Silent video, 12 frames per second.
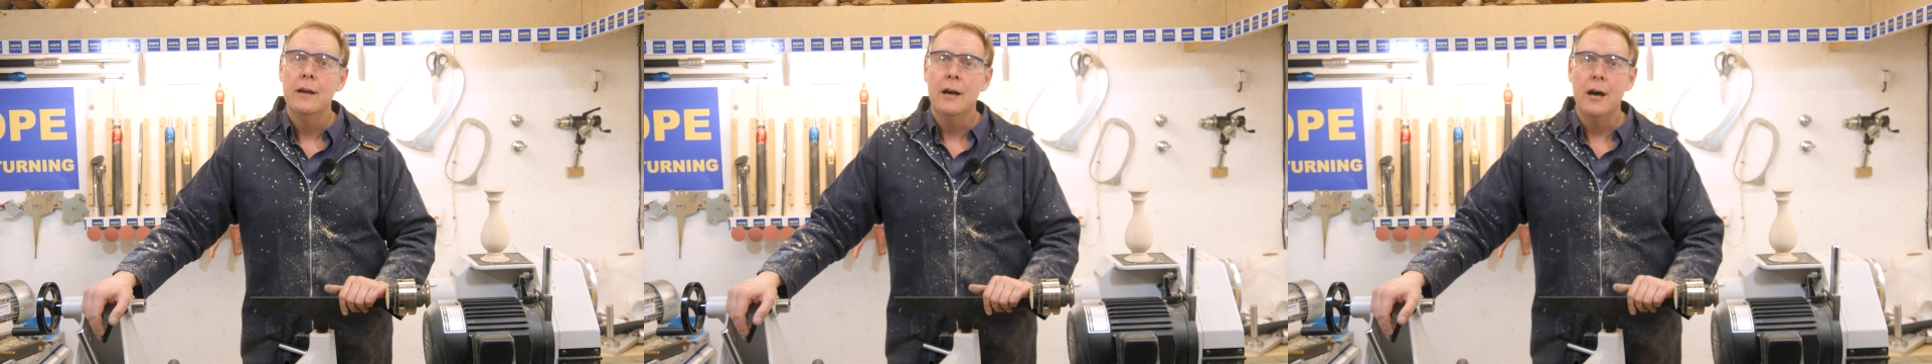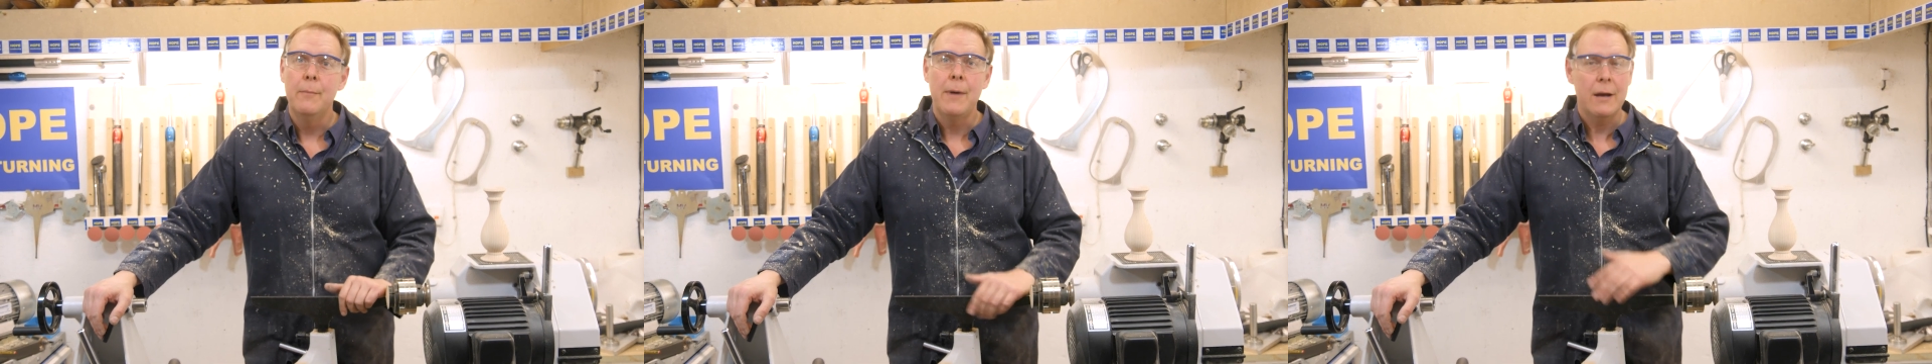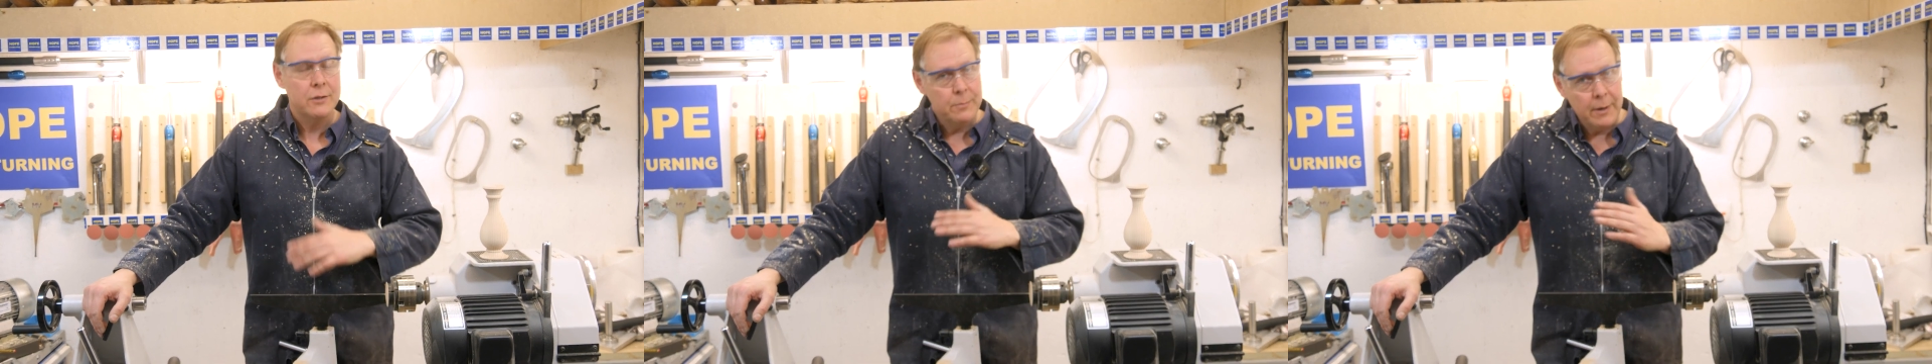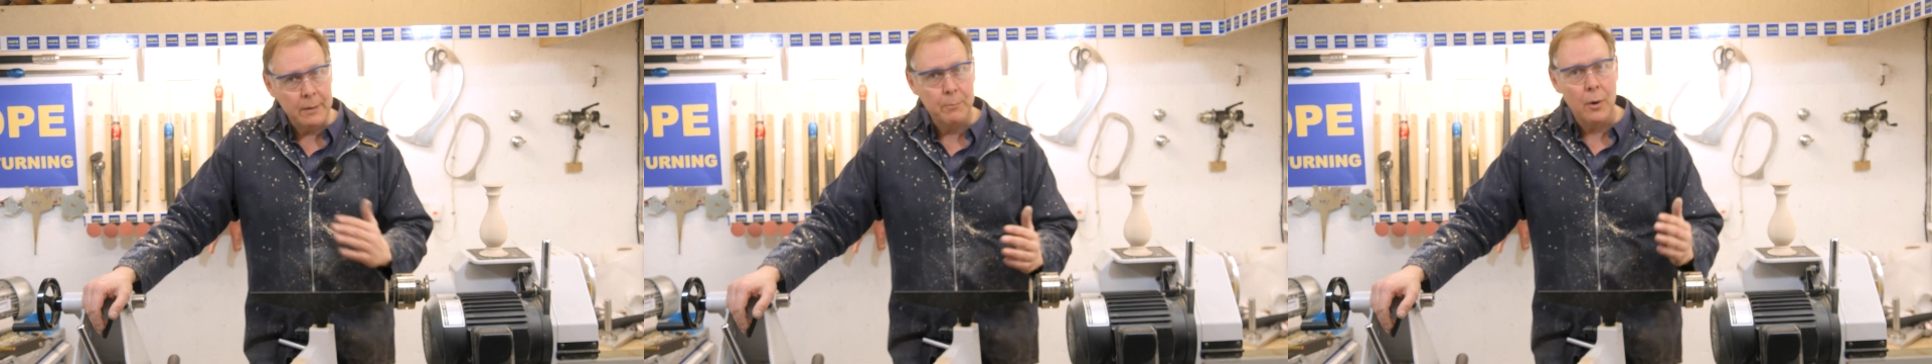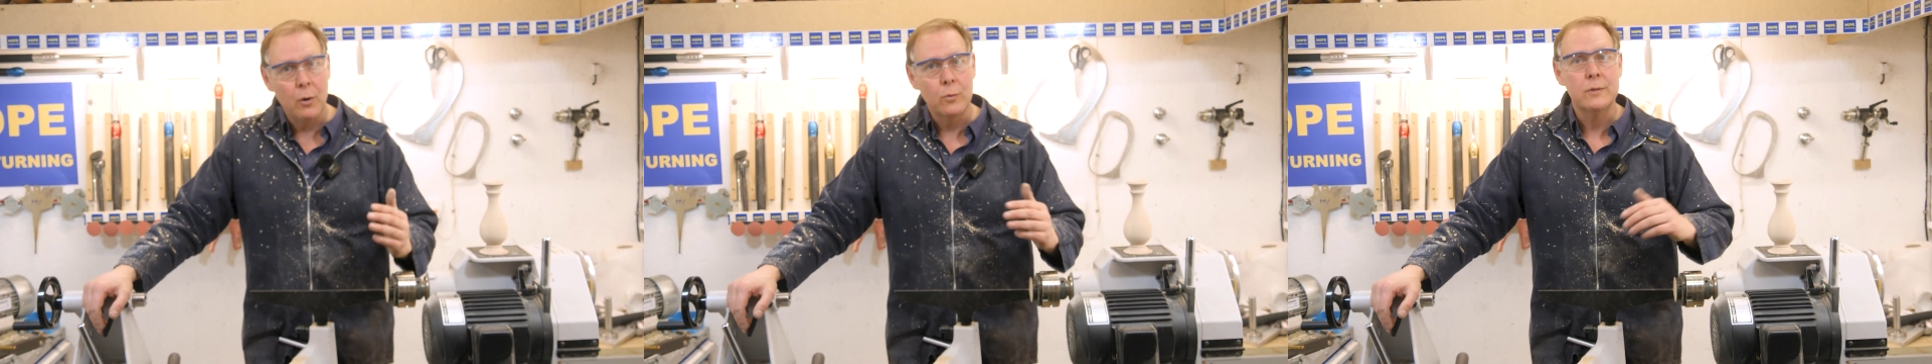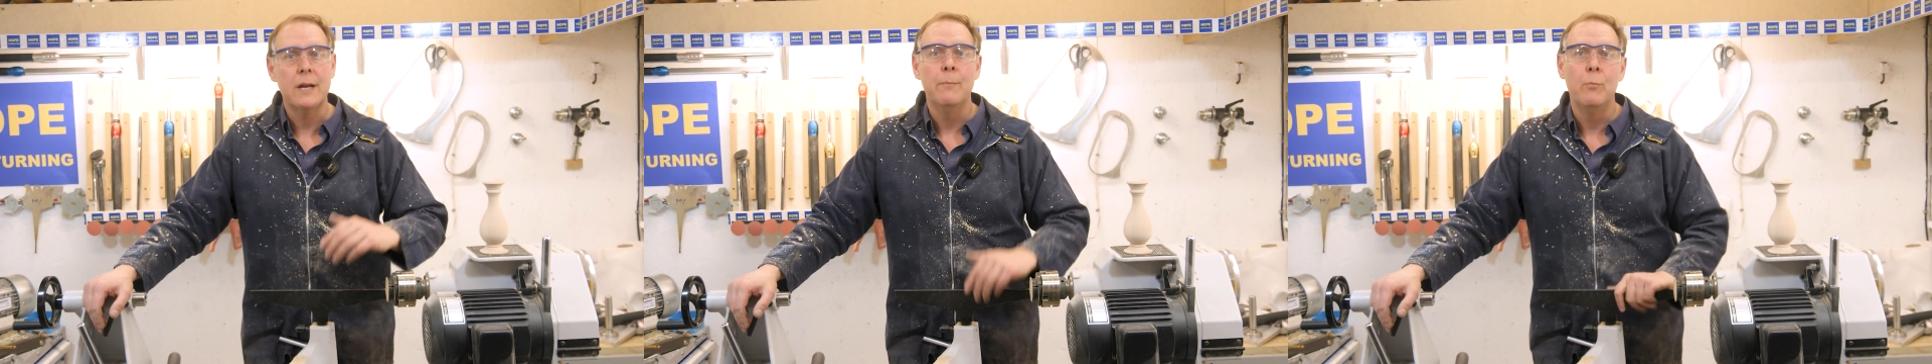how to make
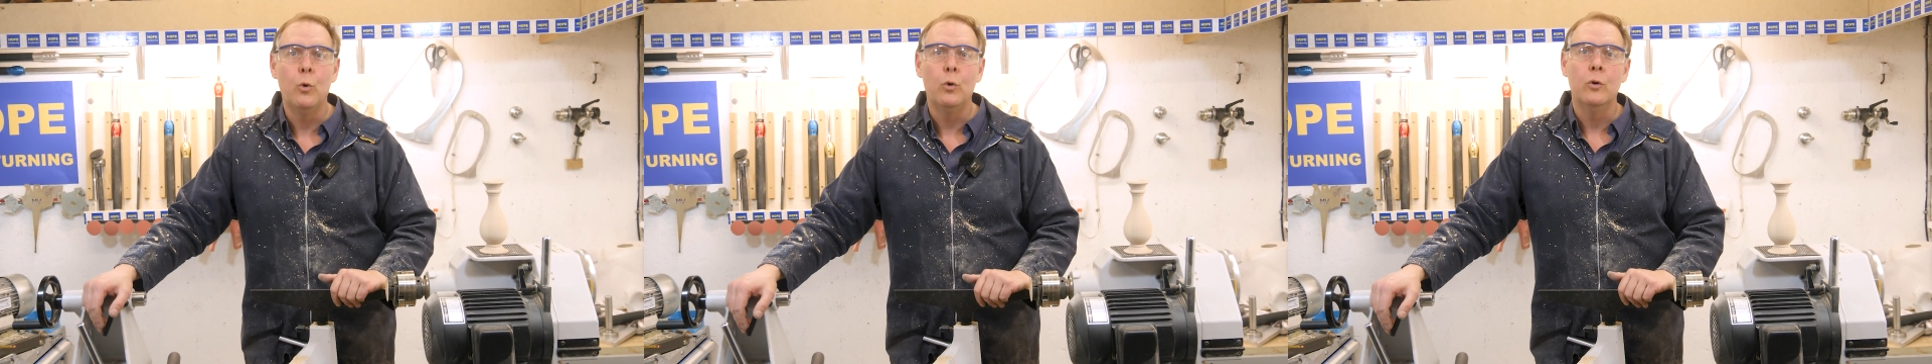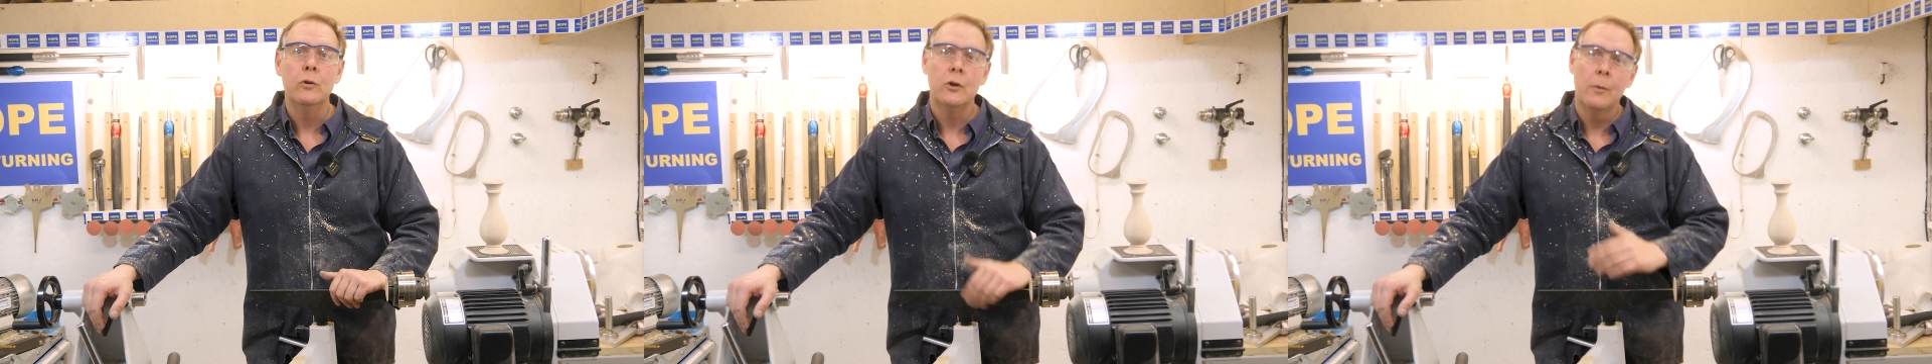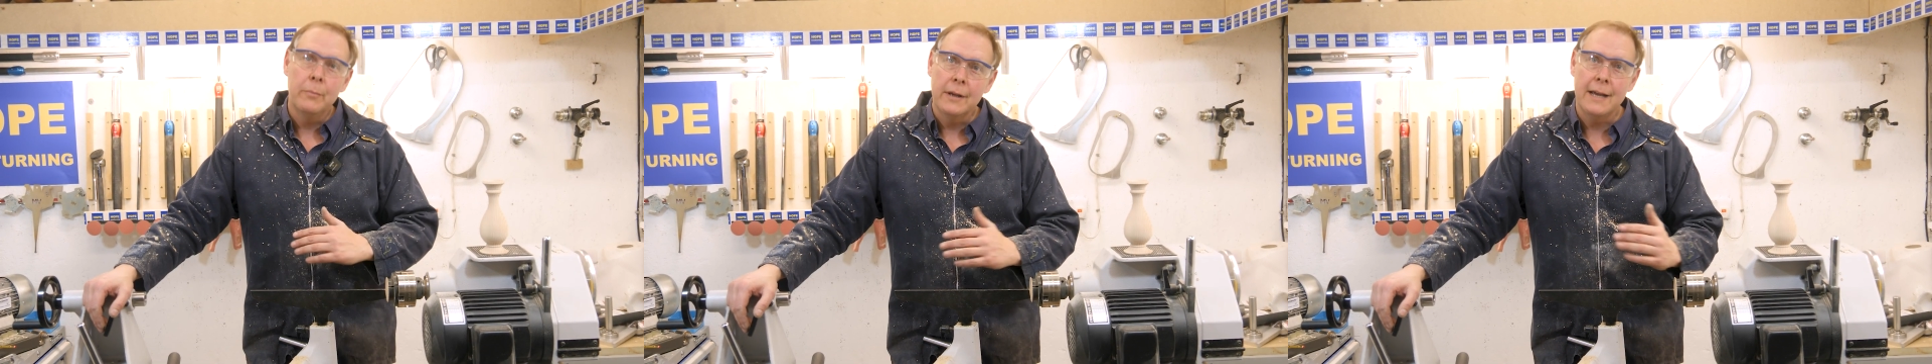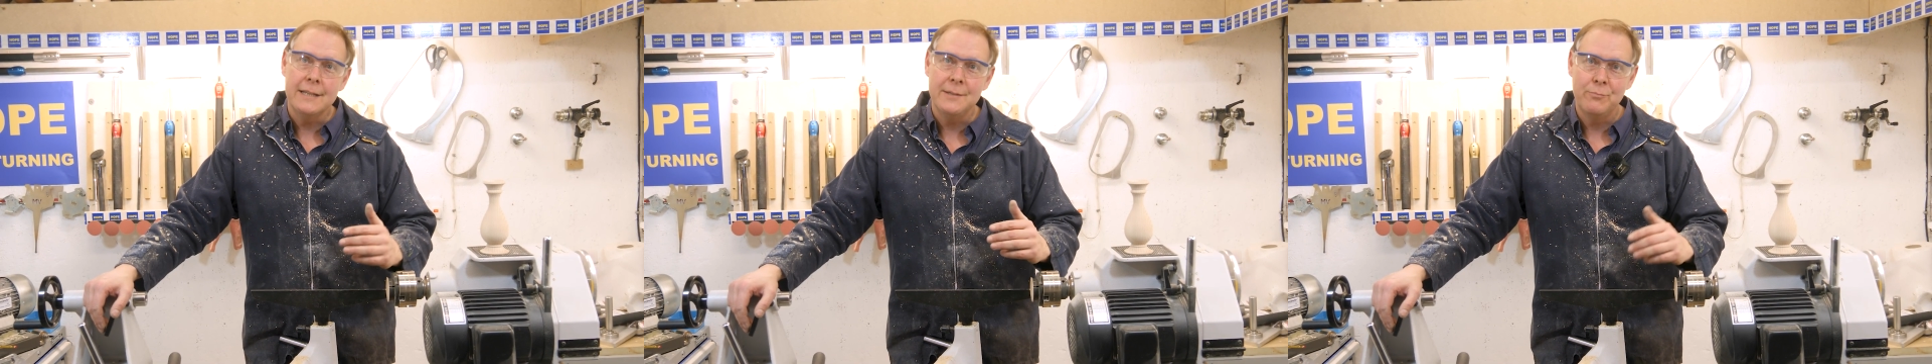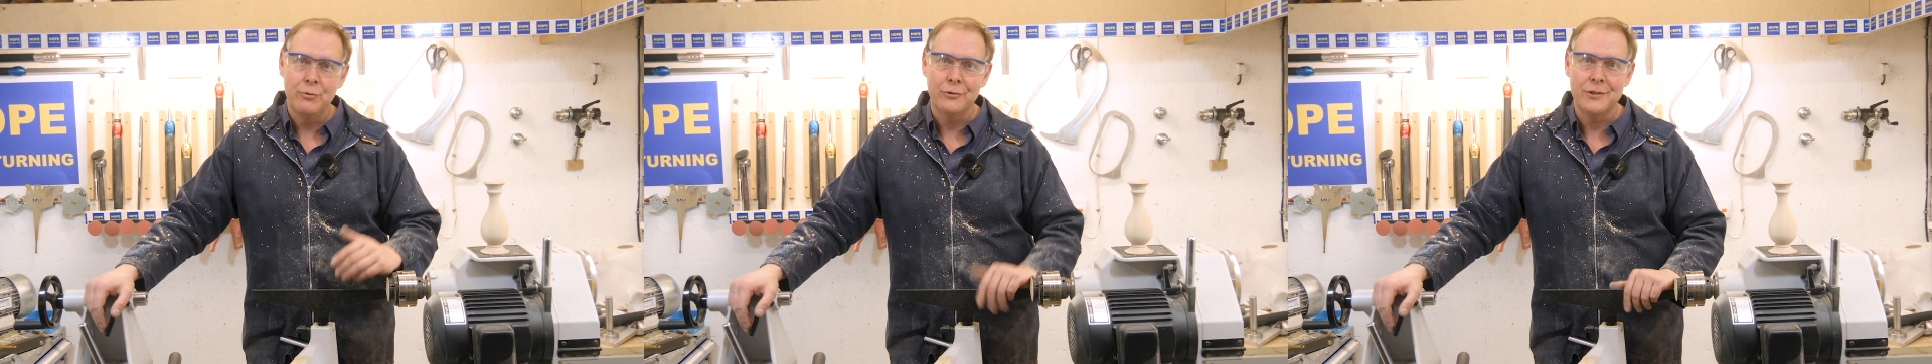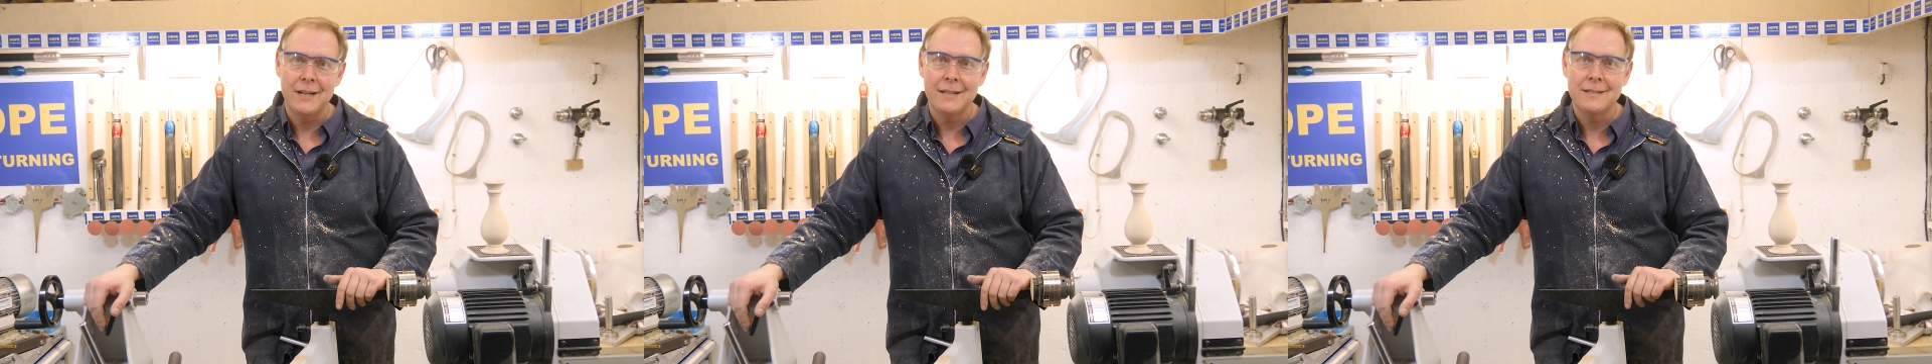bowls and more complicated
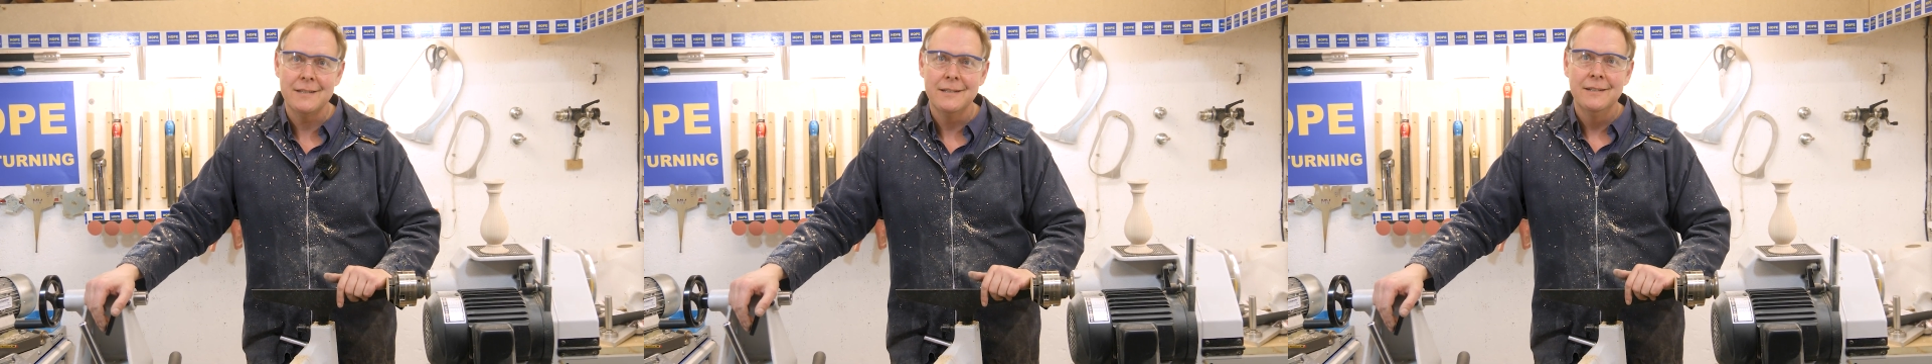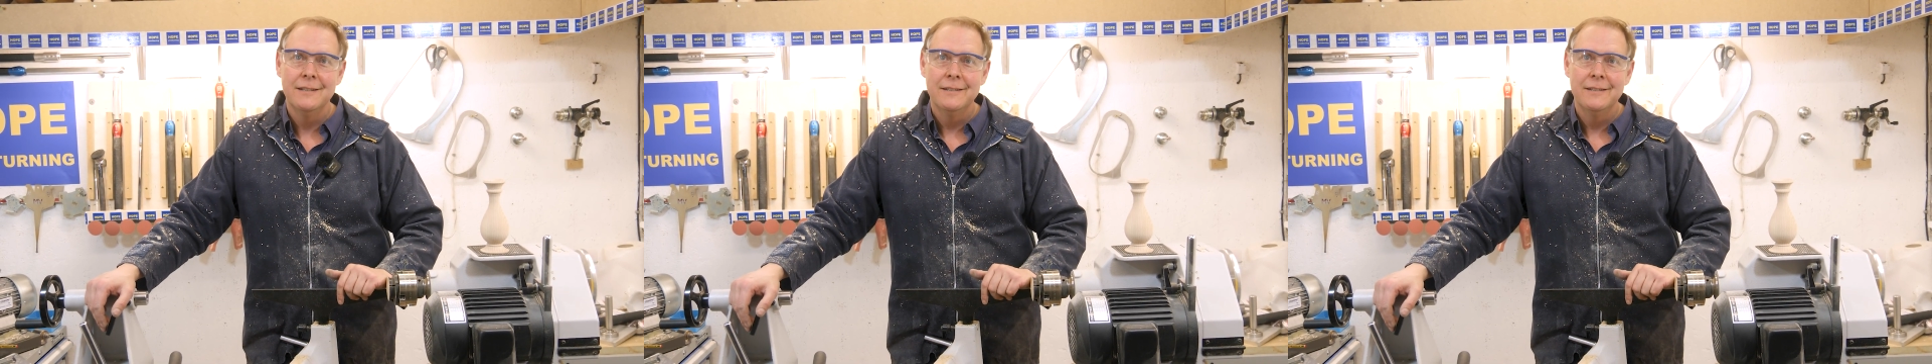projects.